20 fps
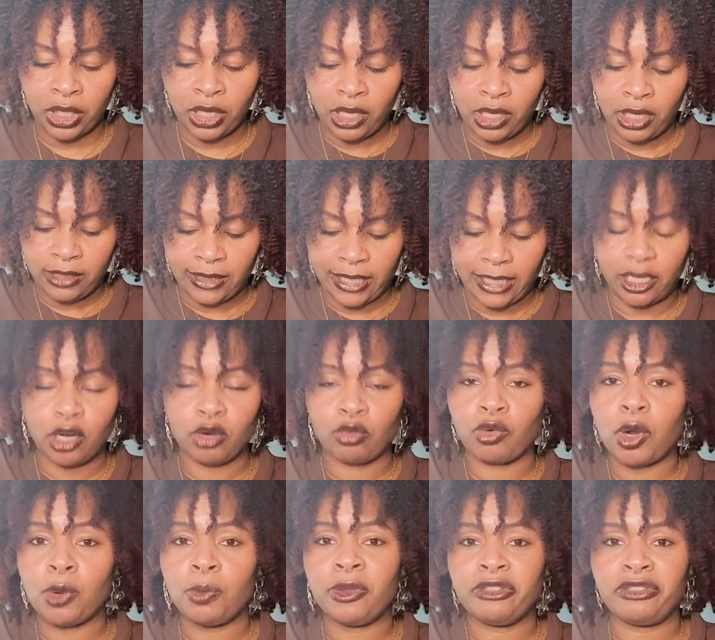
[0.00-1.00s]
like
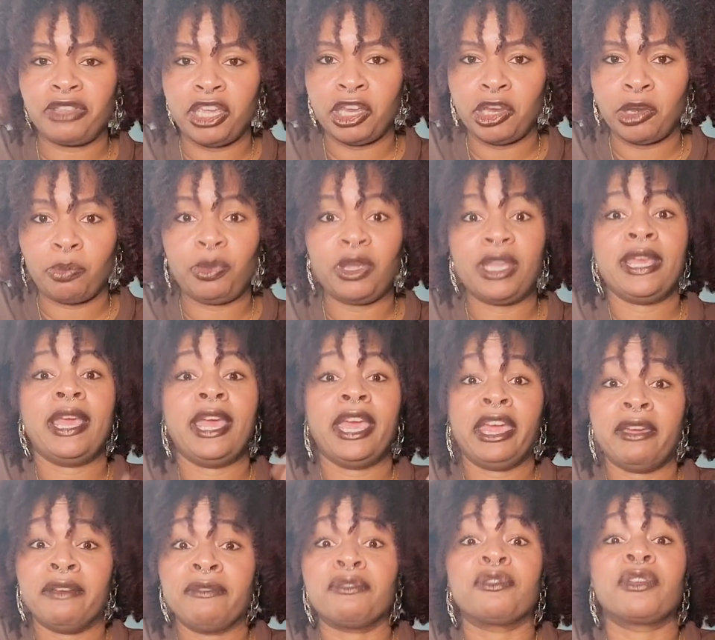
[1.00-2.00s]
aromatherapy
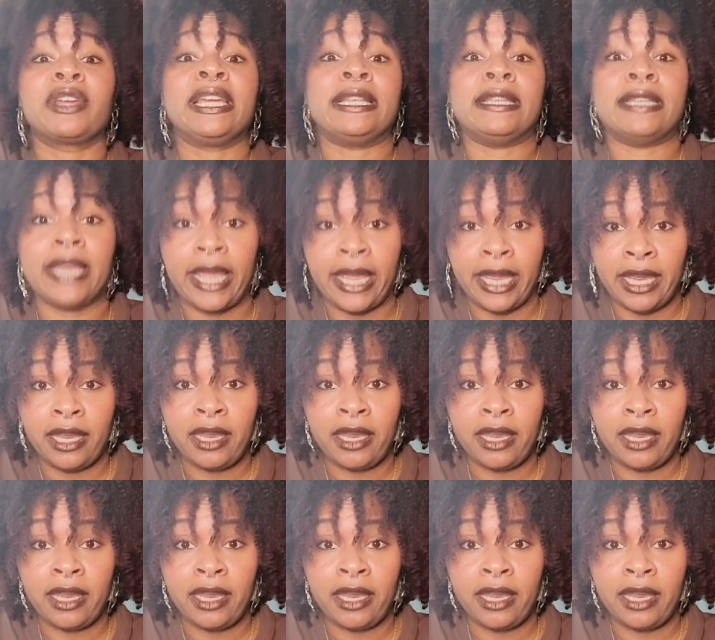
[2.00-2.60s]
every day.